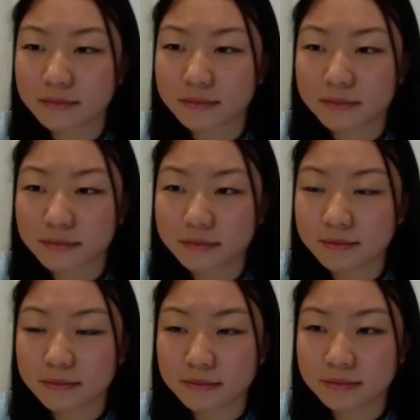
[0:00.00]

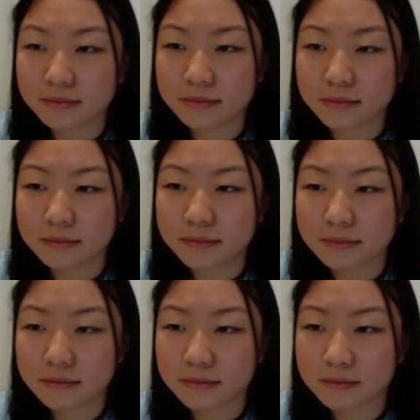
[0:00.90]

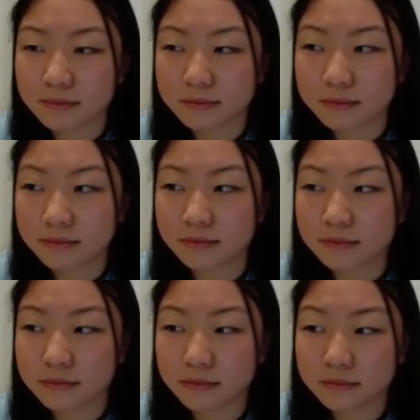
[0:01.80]

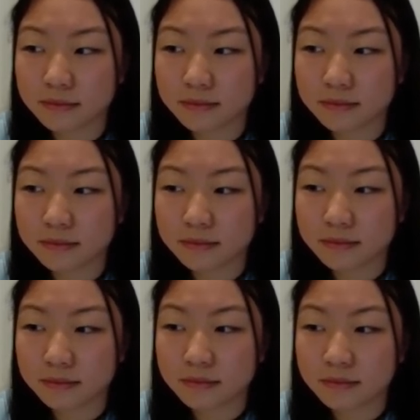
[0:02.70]

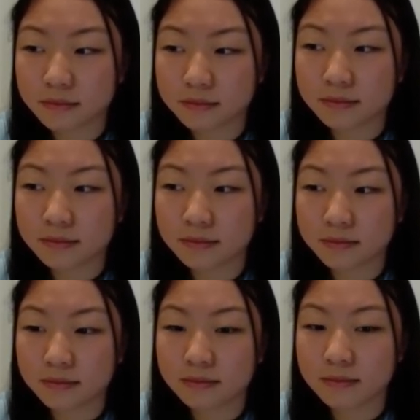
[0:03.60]

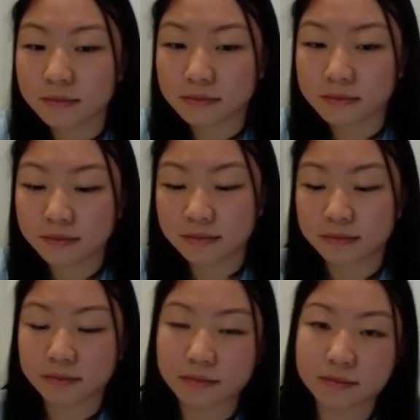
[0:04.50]

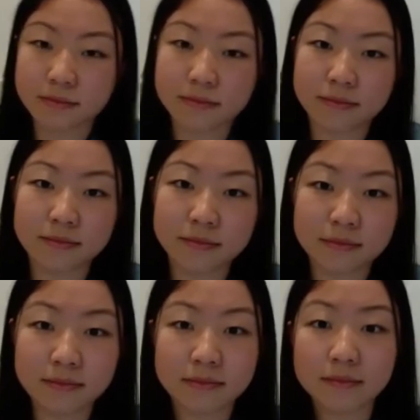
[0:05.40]

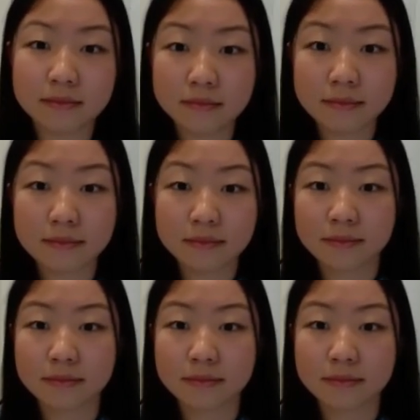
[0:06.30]
[no speech]